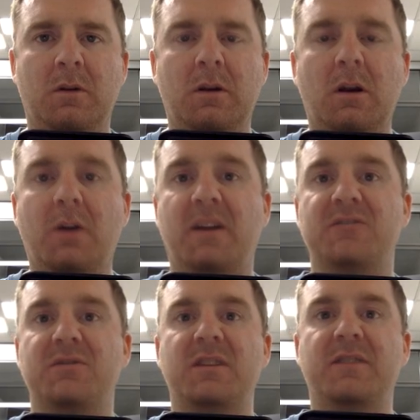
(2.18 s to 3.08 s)
Okay,
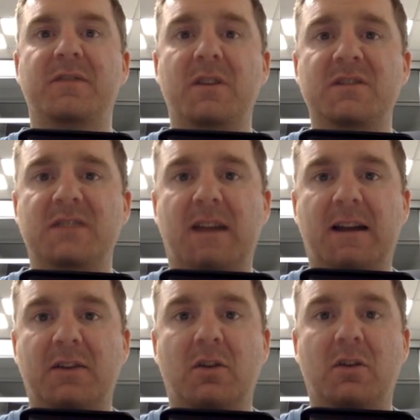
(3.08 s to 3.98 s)
so the first
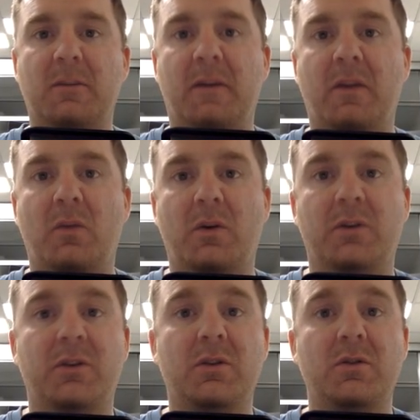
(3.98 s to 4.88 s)
ad hoc command that we're
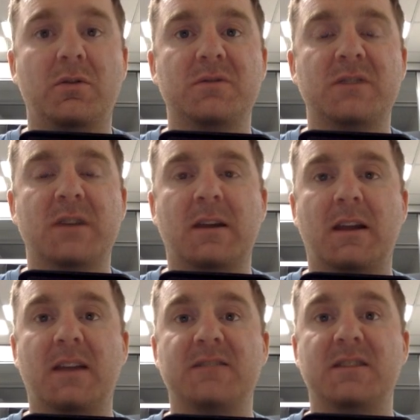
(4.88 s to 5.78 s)
going to use
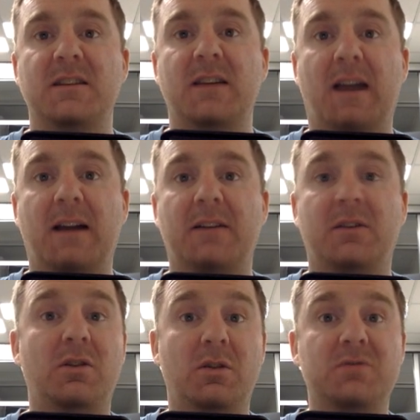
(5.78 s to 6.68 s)
is the add
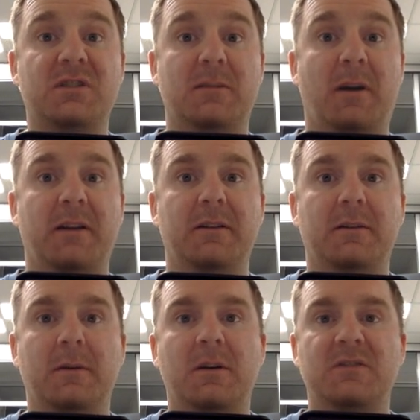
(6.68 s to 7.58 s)
user command.
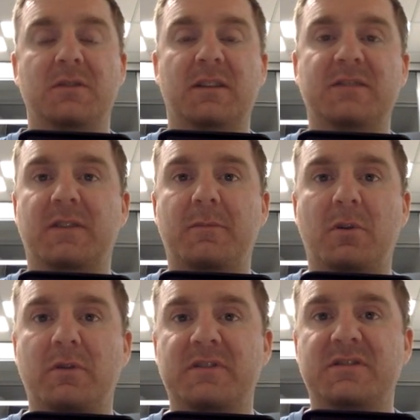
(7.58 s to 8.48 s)
So let's flip
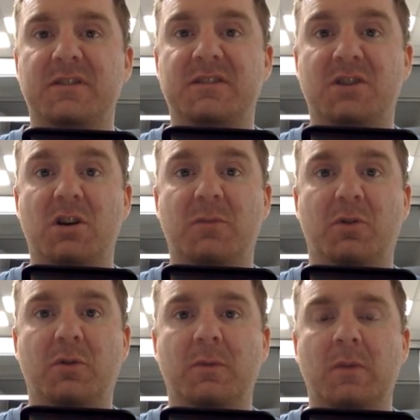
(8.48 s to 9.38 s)
over to the
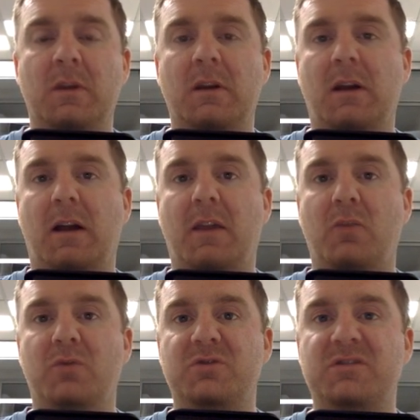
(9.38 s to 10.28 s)
terminal and then
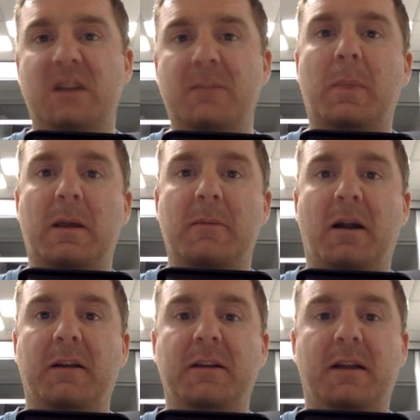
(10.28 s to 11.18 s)
we'll just type up the
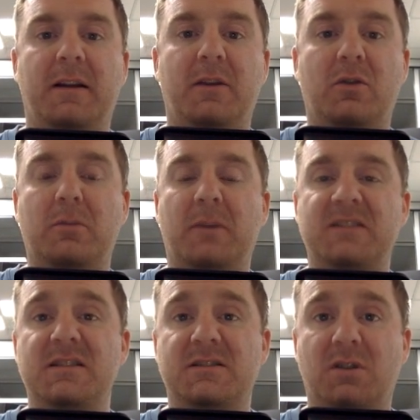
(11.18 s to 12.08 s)
command, and then I'll come back
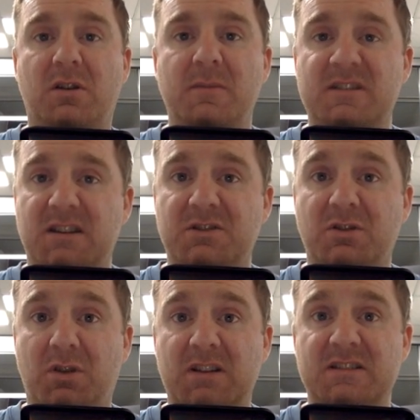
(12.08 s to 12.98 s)
to this documentation
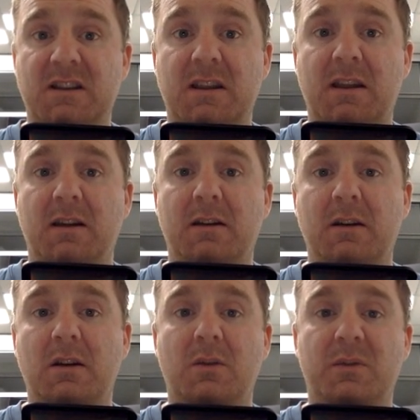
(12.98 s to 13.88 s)
that you can see here,
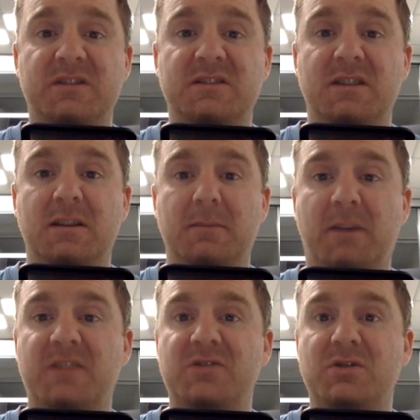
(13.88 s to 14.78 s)
which is the
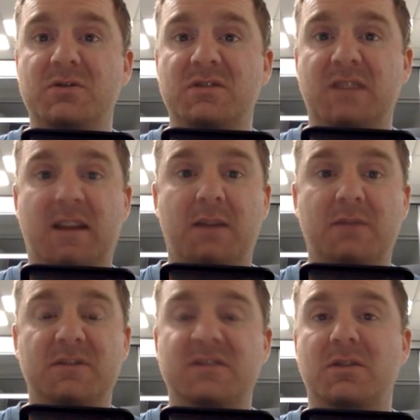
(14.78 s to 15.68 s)
manage users
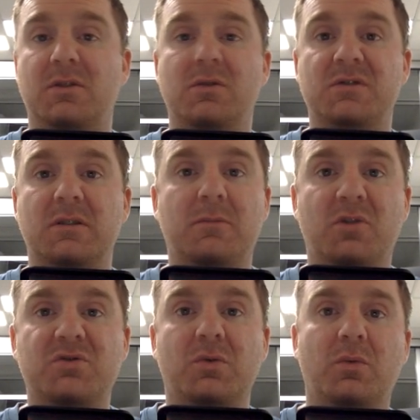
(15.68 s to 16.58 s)
accounts. It's the user
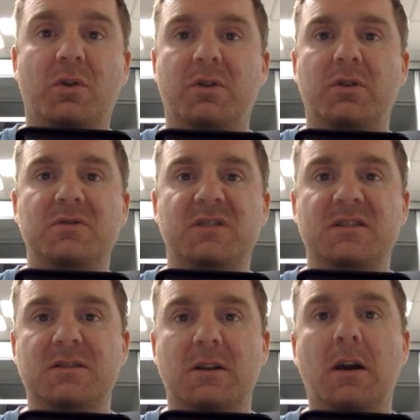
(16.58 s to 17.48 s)
module. We're going to use
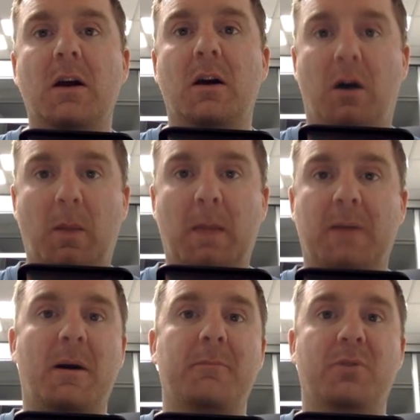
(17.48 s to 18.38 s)
this on the
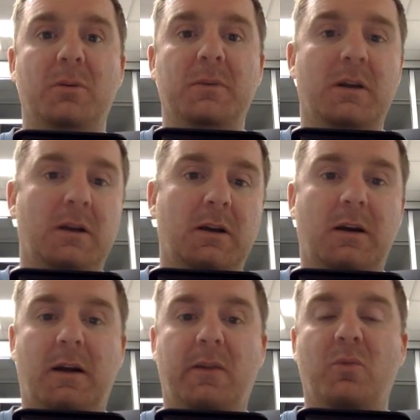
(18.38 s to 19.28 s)
command prompt,
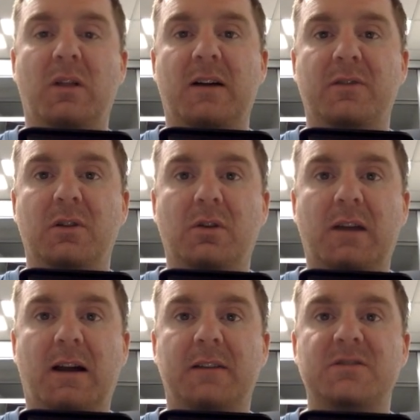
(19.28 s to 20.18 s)
and then we'll have a look
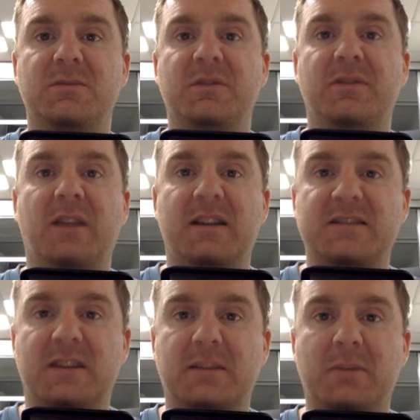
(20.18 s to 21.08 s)
at some of the flags
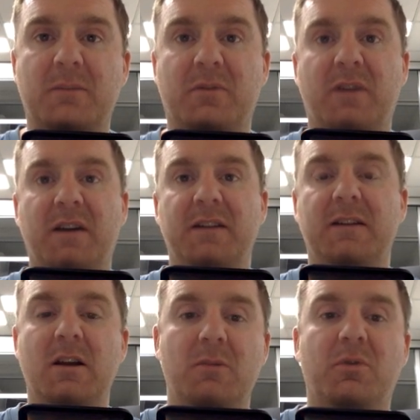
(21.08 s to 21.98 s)
that can be provided.
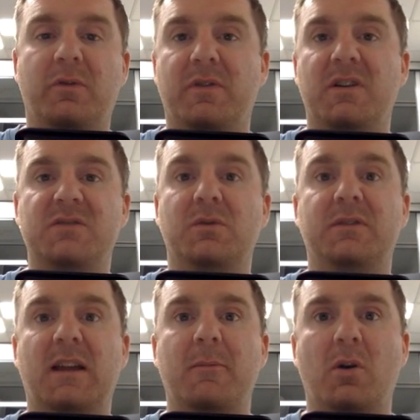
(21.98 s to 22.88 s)
But first we'll
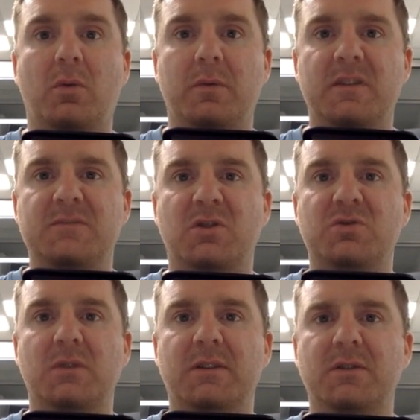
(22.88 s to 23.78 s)
demo this
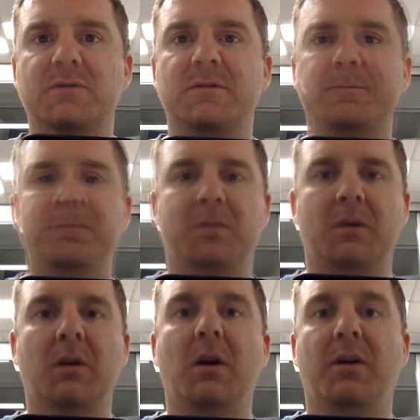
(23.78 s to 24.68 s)
module in use.
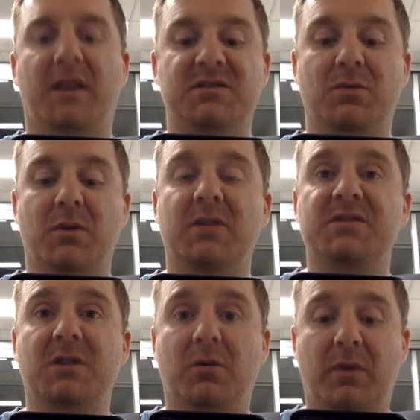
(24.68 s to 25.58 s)
Okay, so we're going to
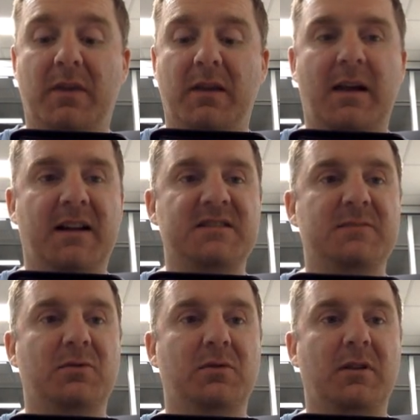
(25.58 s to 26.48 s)
start with the
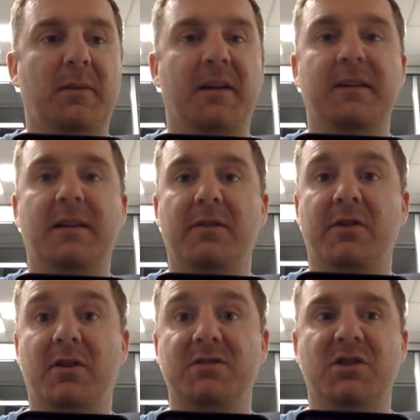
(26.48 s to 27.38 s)
Ansible command here
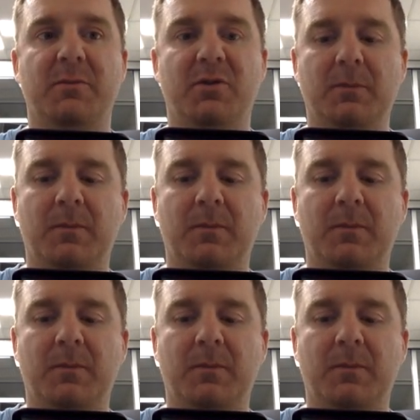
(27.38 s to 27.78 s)
in our terminal.